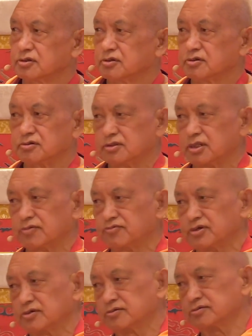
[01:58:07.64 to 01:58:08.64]
They're
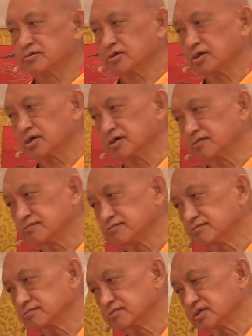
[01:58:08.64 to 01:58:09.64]
very good,
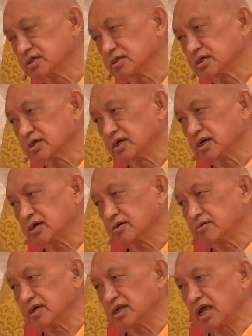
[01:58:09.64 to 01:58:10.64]

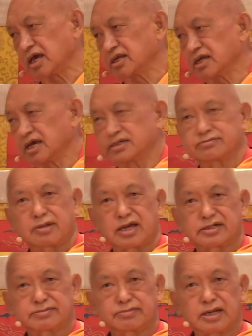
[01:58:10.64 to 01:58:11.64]
very high,
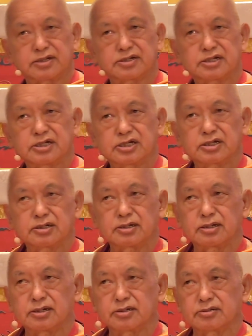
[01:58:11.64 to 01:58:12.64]
admired by
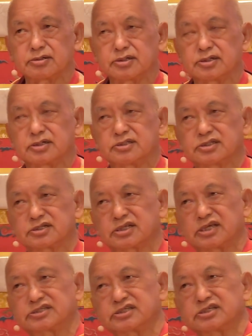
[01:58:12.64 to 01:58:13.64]
learned
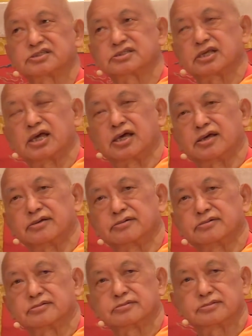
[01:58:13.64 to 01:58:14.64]
geshes.
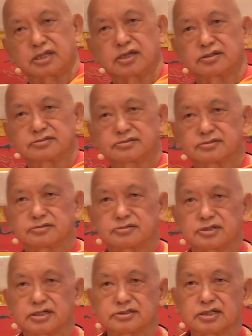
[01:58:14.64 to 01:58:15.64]
So
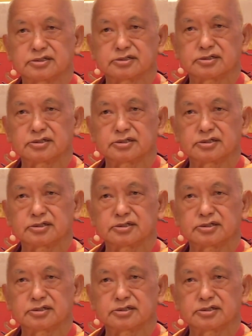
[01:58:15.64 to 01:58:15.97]
like that.